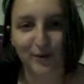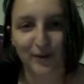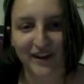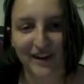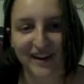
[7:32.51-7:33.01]

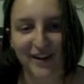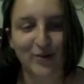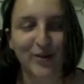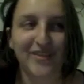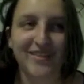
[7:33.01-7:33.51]
ringing.
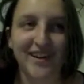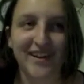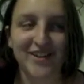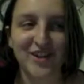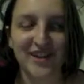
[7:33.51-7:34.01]
Well, not
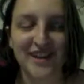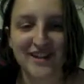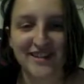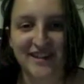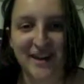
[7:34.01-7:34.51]
in John
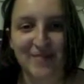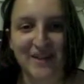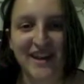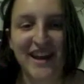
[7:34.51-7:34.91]
Cage's time, but